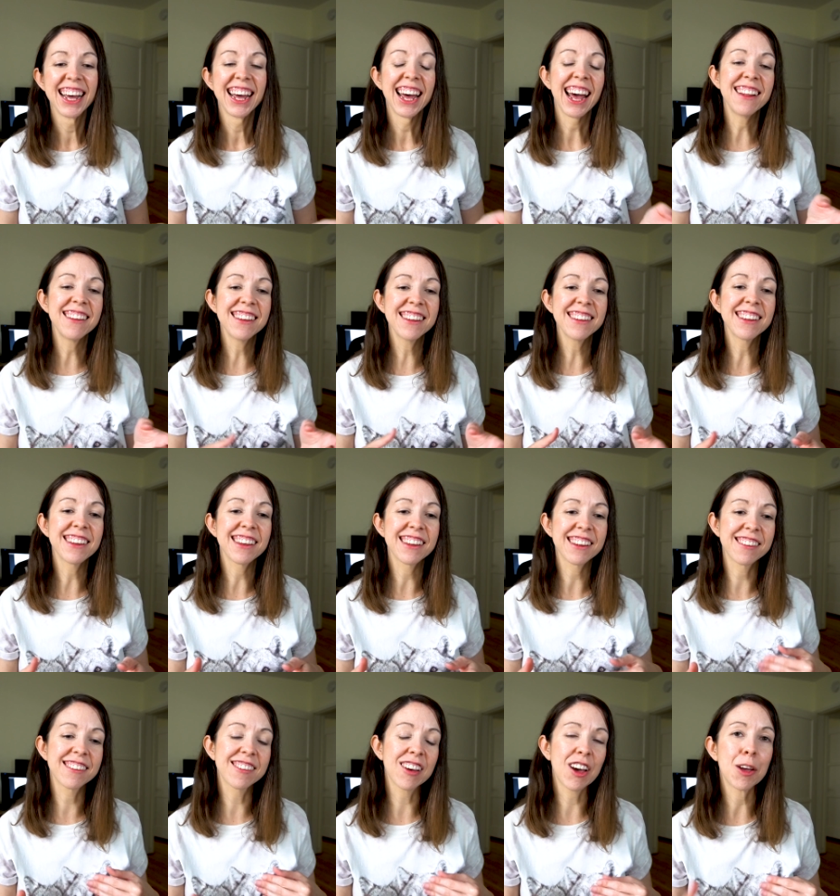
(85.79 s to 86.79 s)
And then
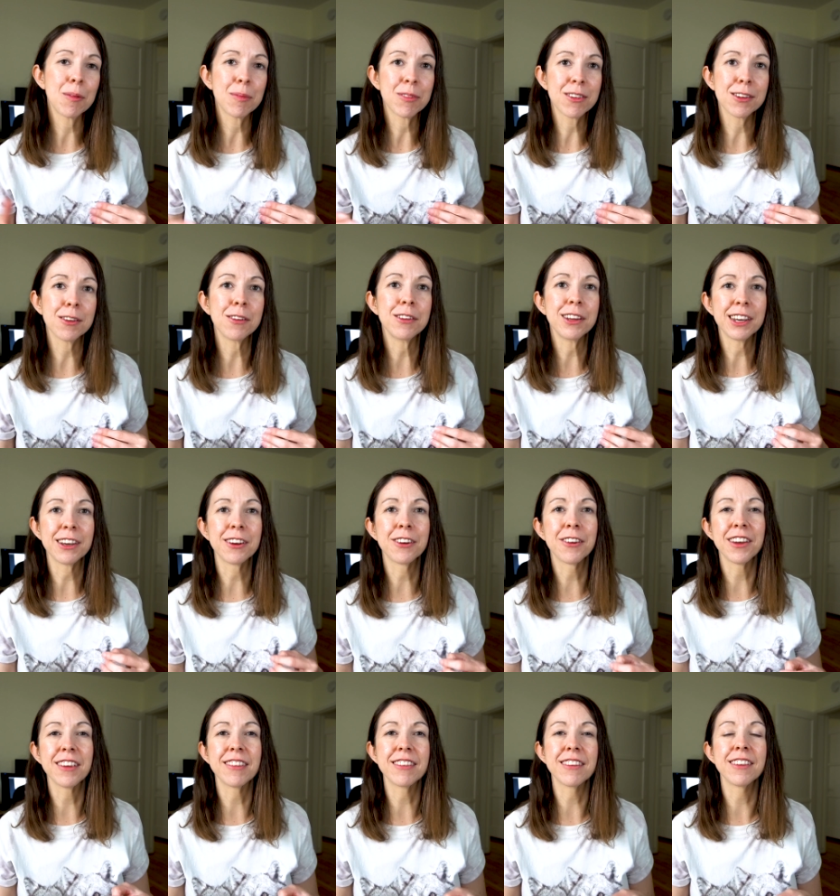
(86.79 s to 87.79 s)
the time slowly
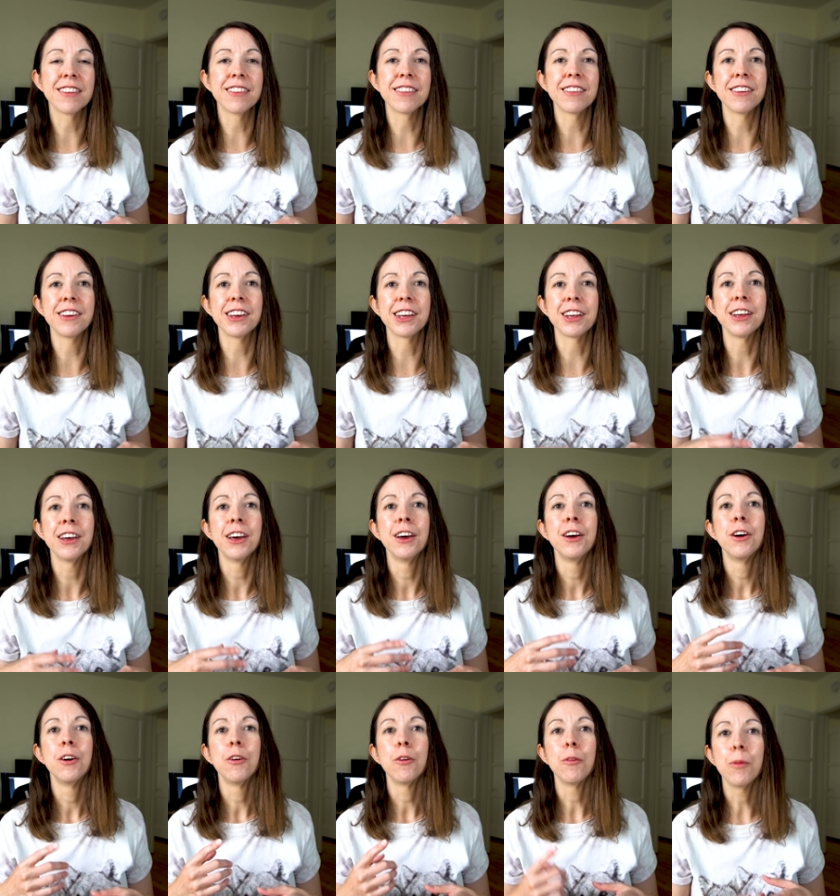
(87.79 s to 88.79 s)
increases. You get
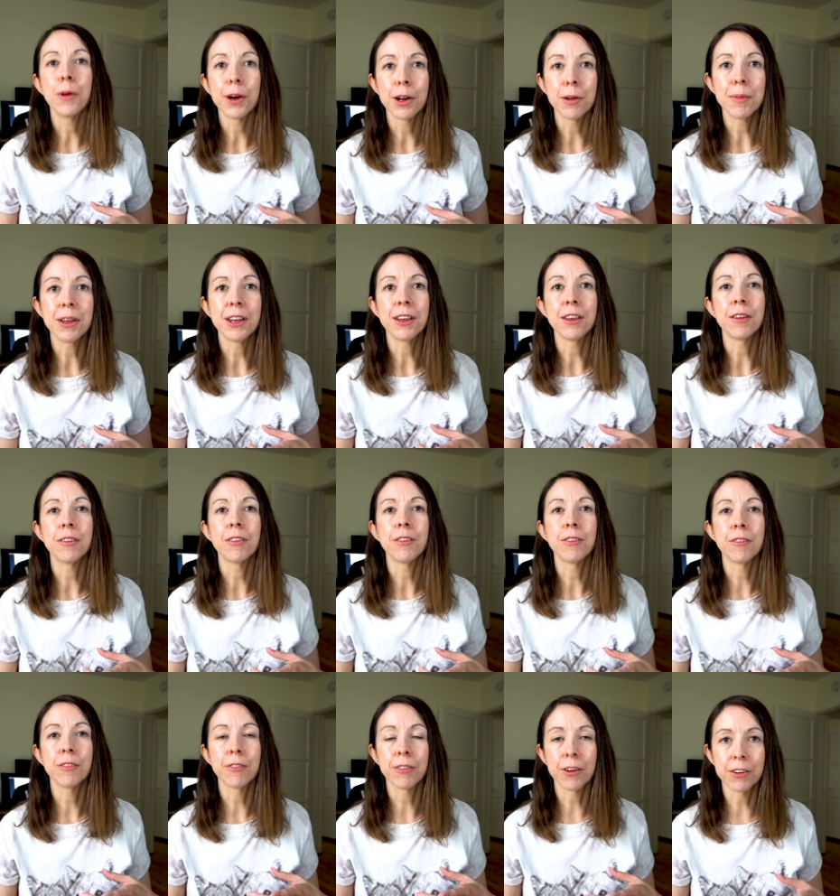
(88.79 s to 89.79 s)
1 minute
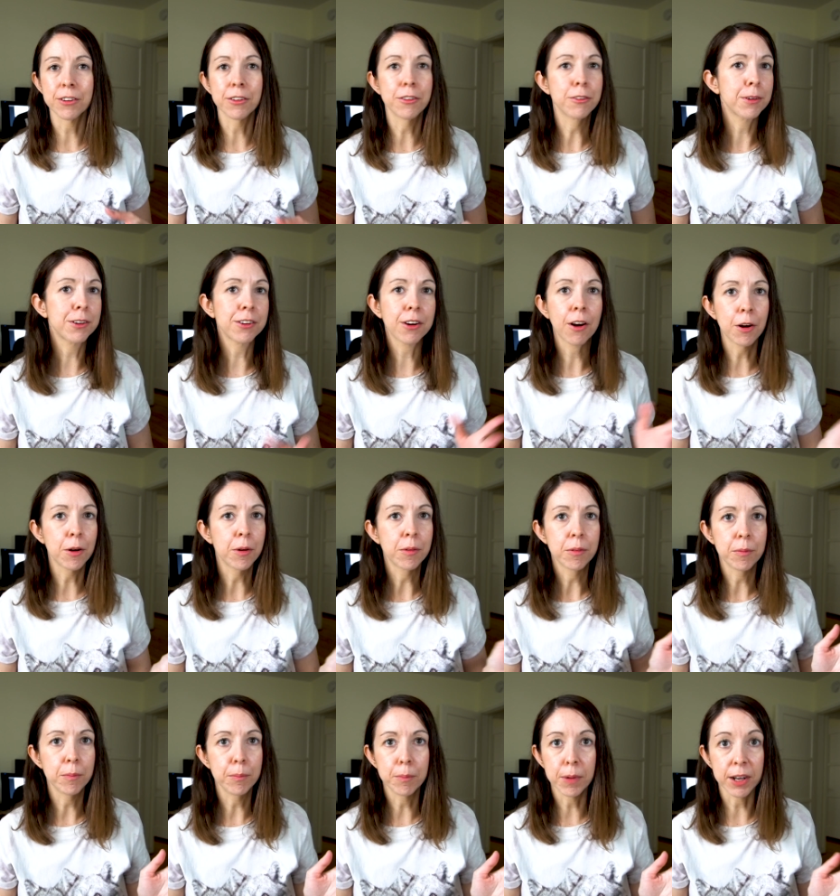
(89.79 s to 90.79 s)
versions, which aren't
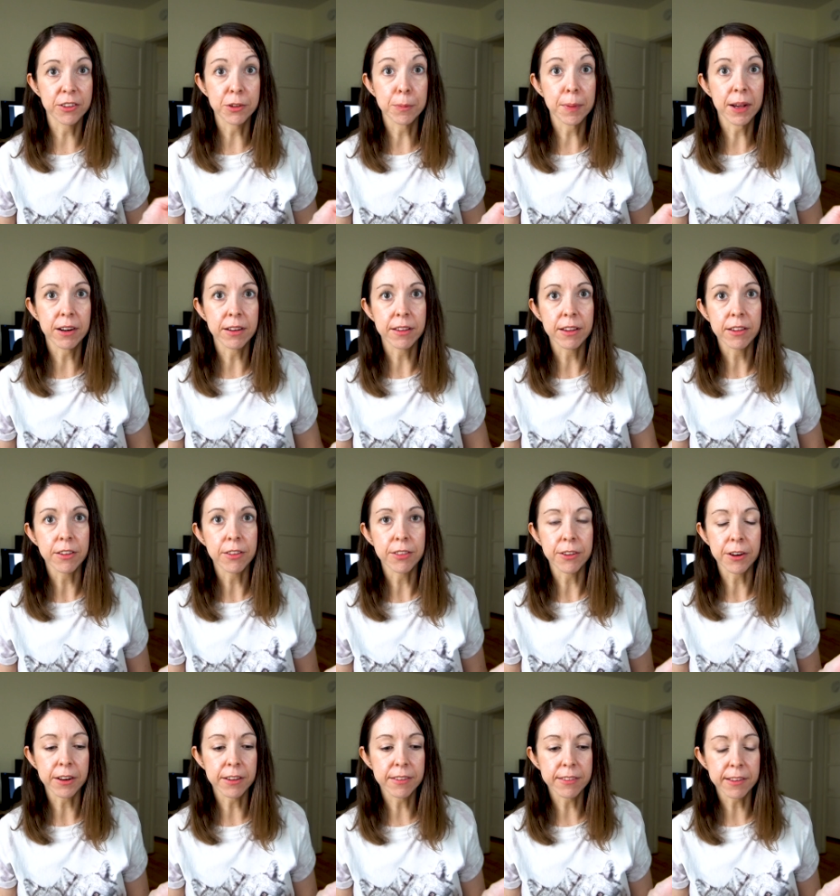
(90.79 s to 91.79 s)
much better than the
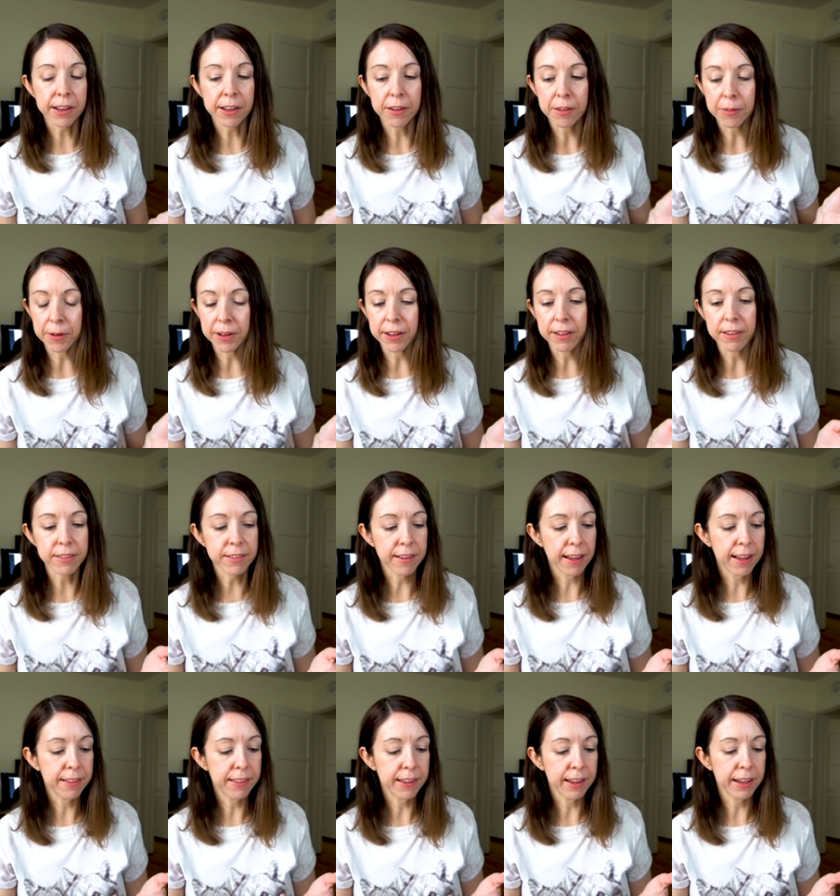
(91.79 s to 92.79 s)
30-second ones,
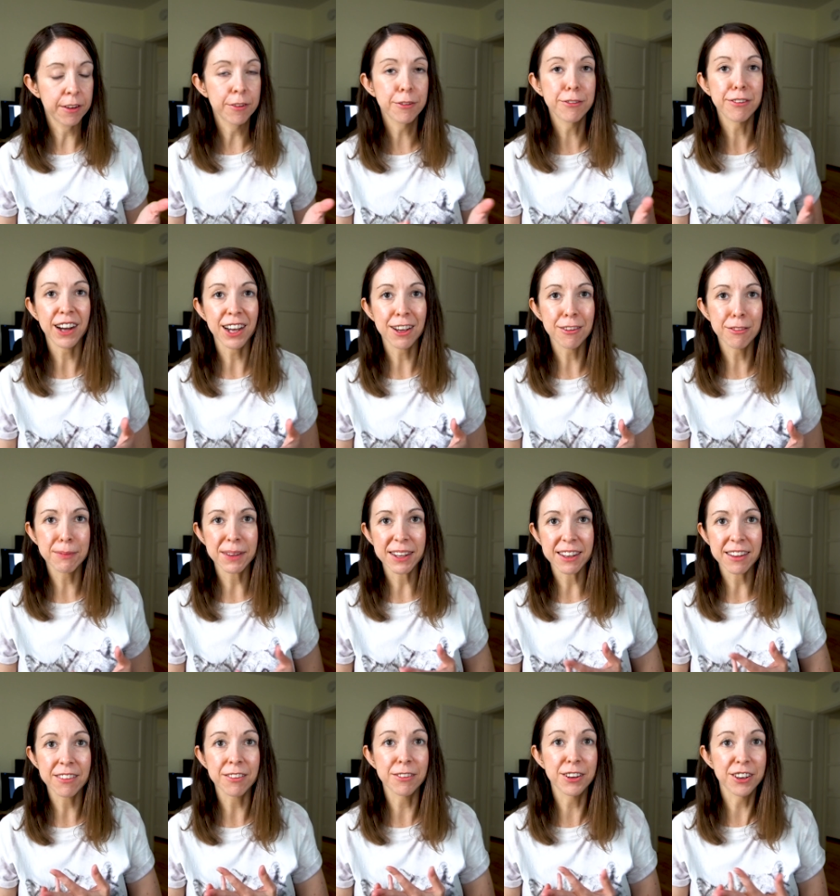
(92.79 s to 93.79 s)
and then 5
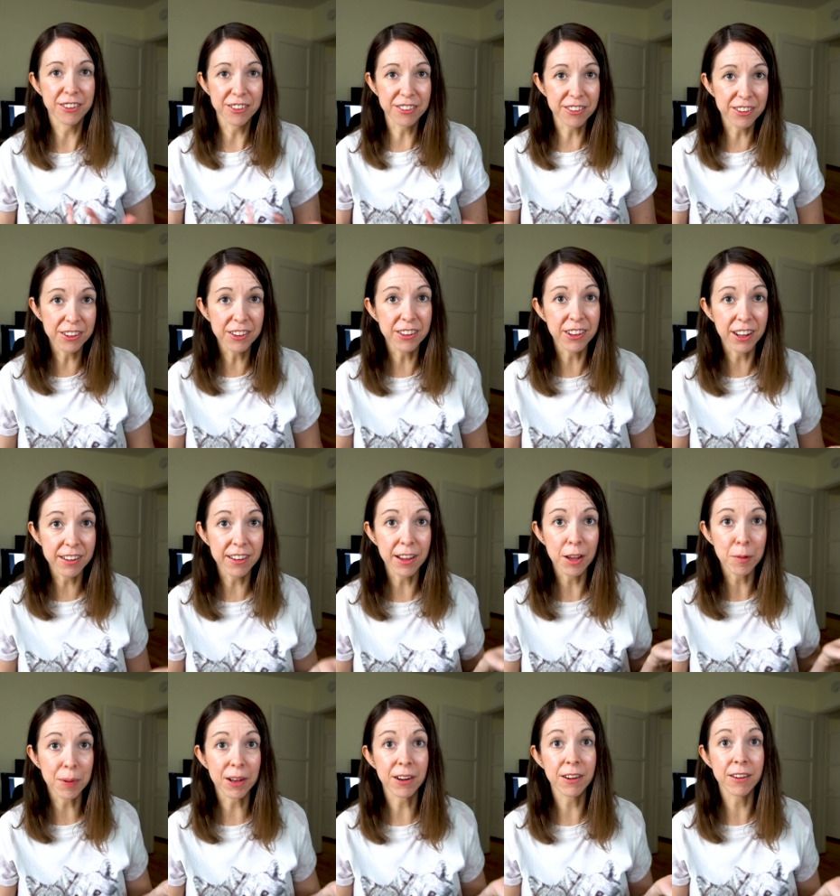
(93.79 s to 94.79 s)
minutes, which are still not
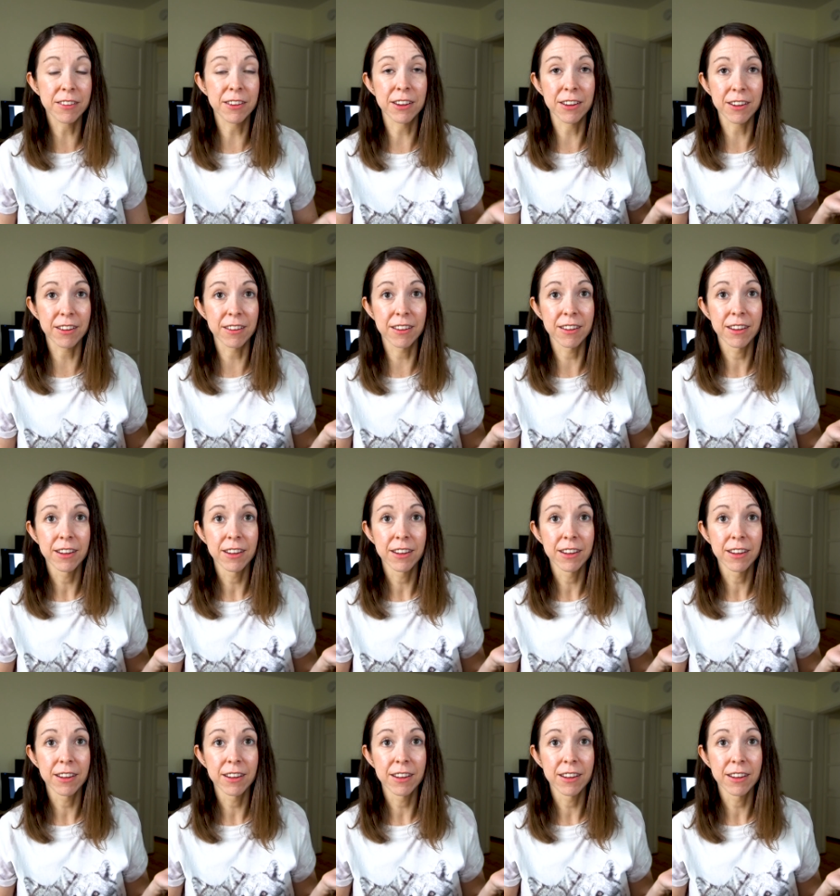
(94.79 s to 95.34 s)
that better than